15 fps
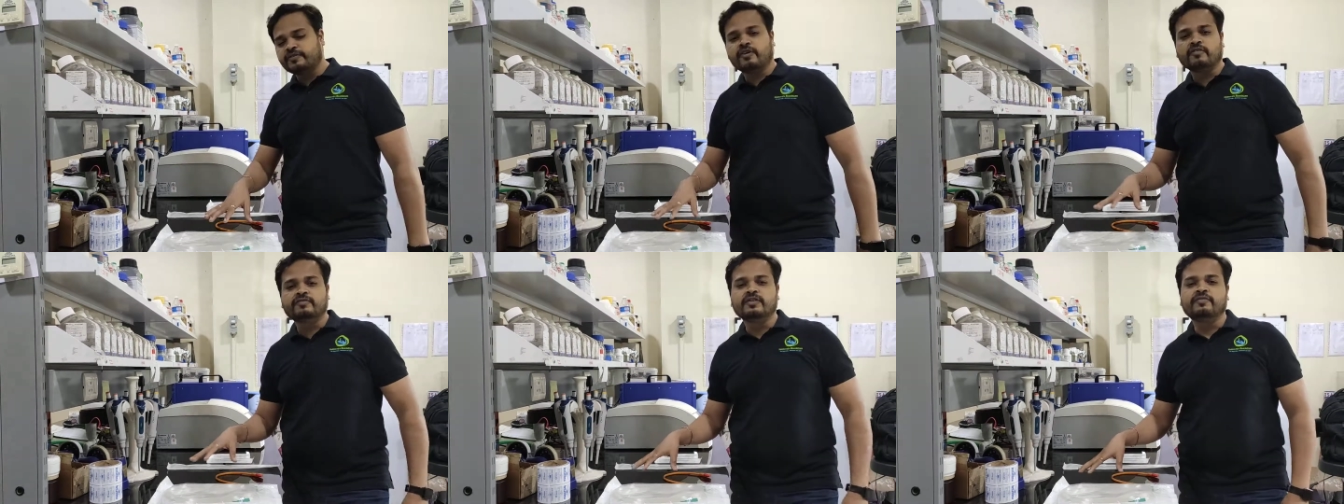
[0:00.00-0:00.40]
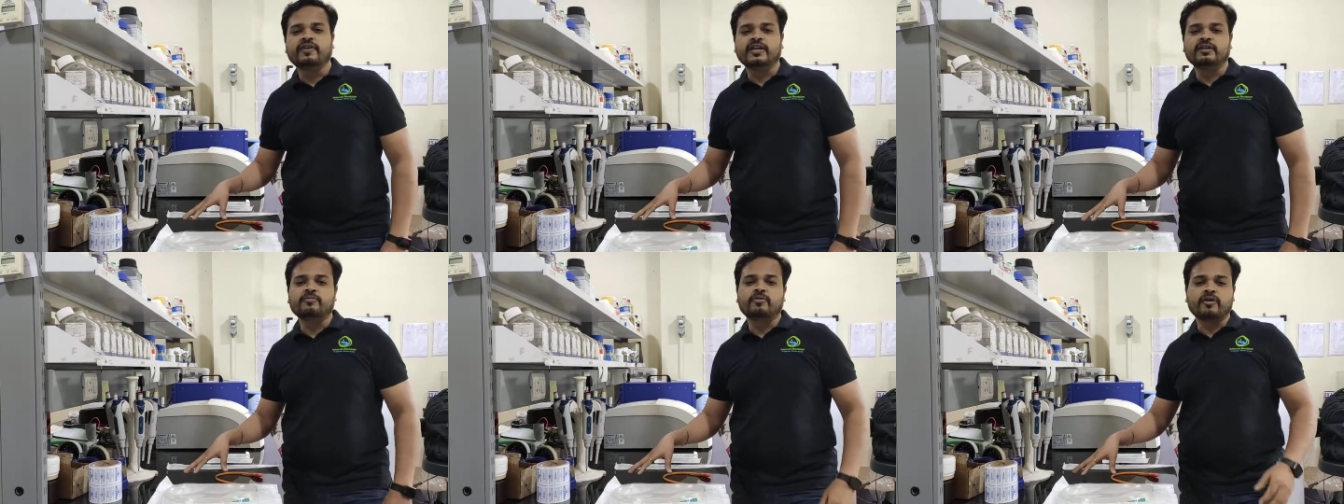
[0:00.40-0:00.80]
of the
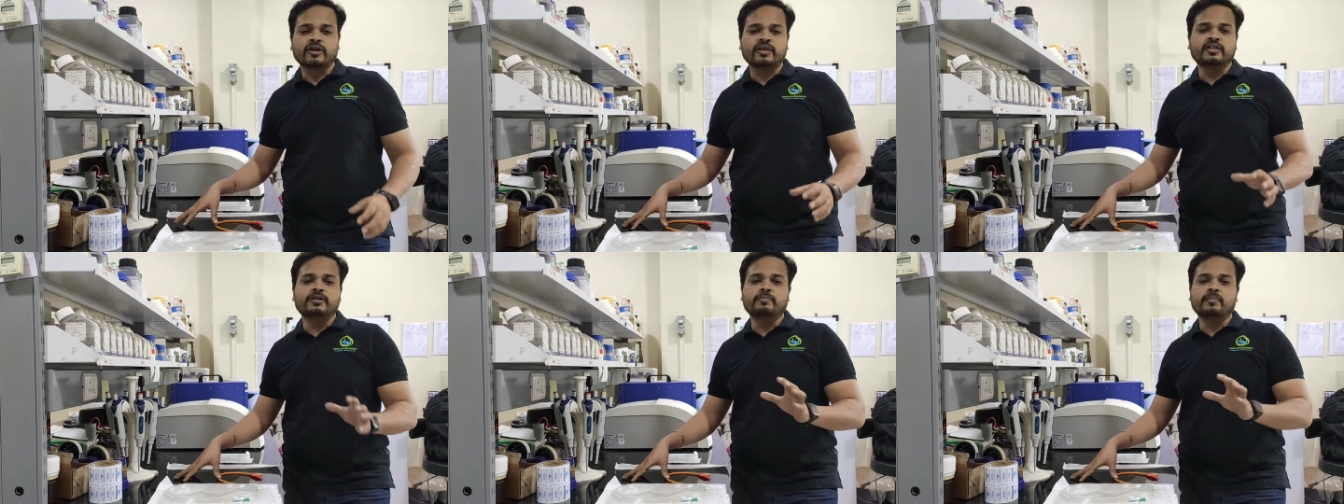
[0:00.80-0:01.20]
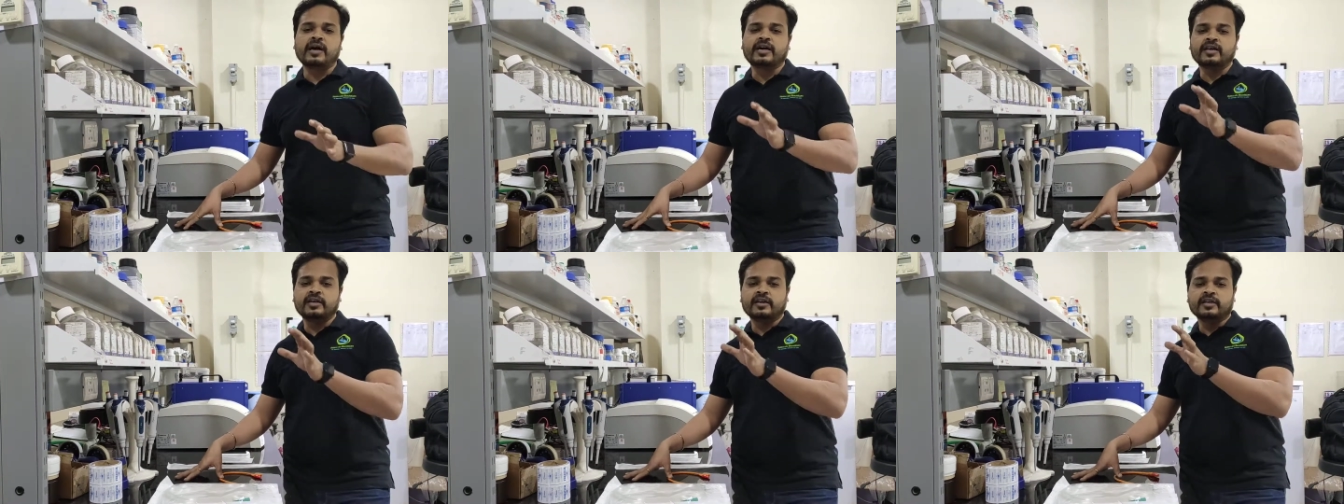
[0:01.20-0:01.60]
final product in the
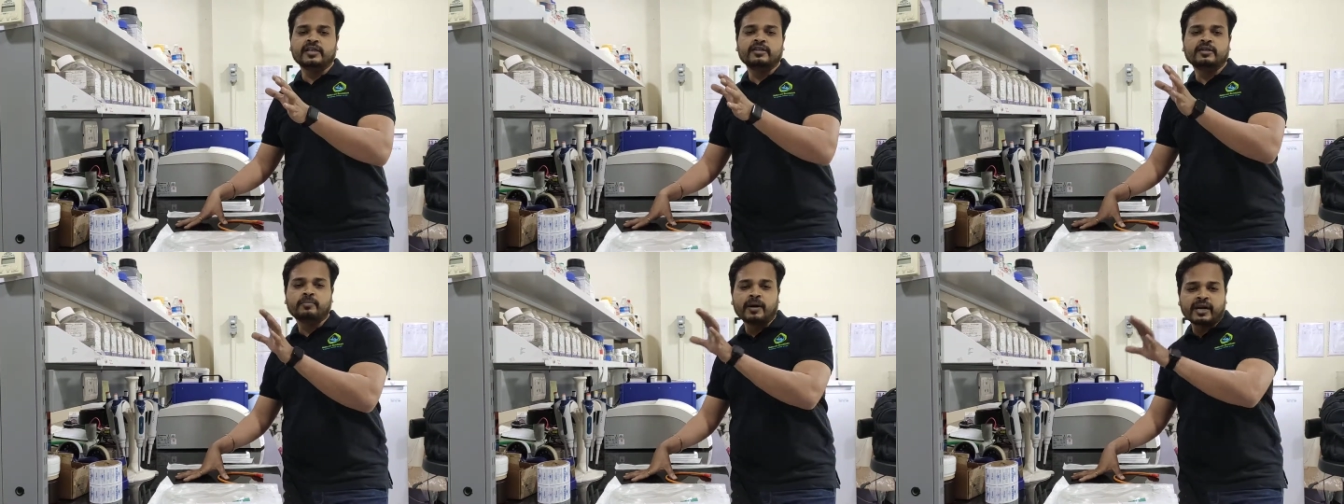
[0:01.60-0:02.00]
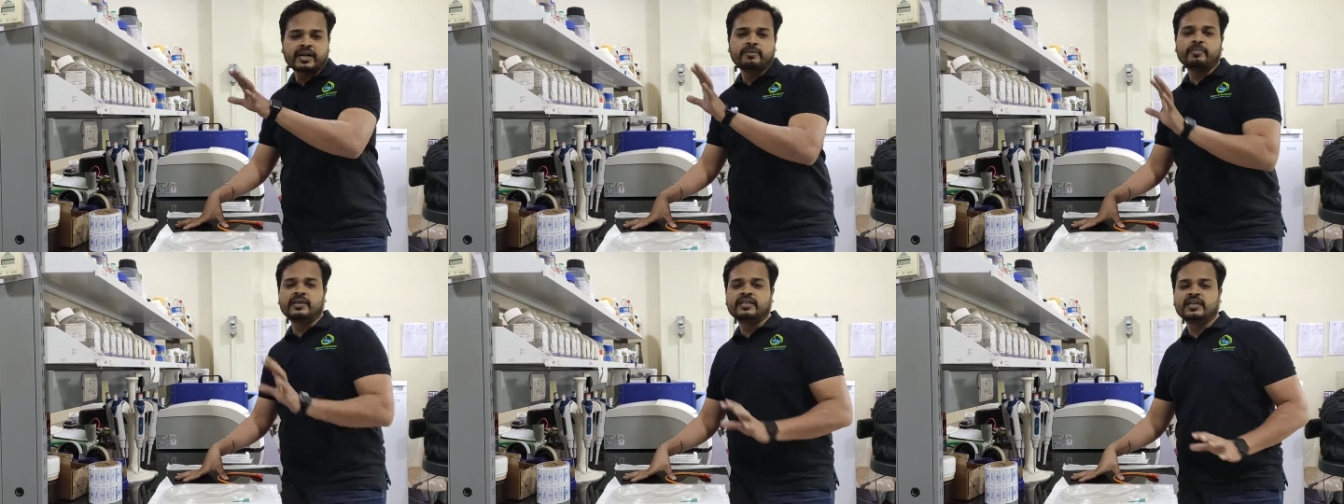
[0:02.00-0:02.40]
market in the
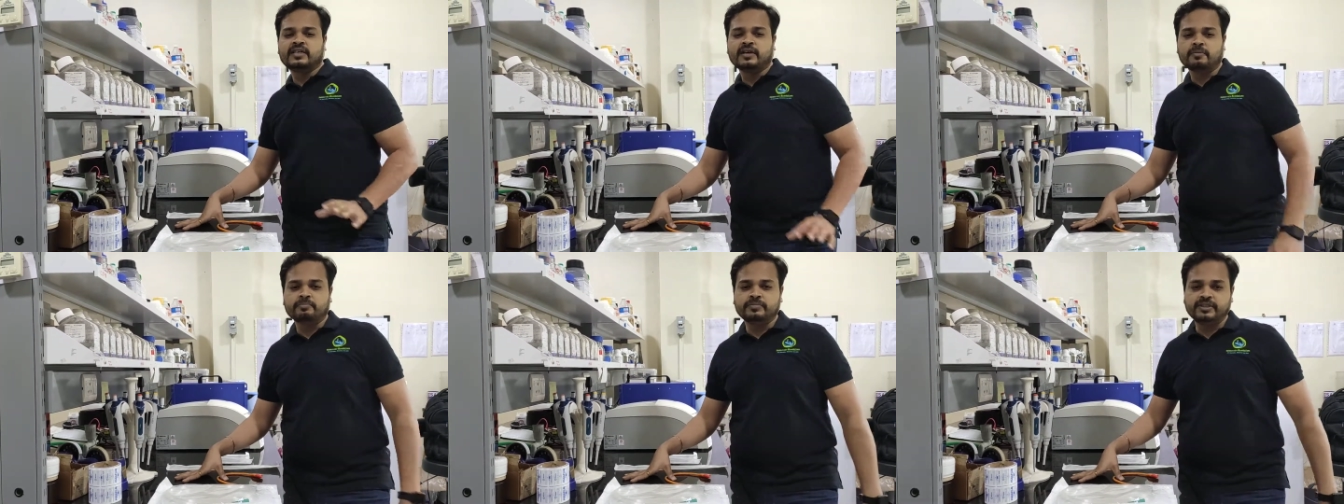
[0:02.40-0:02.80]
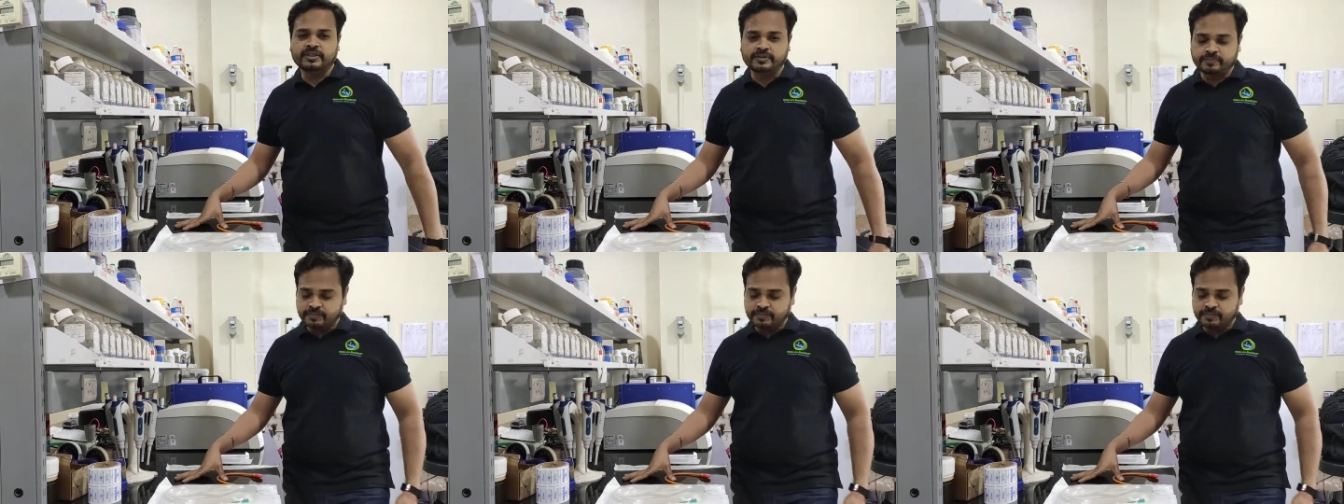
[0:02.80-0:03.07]
market by that company.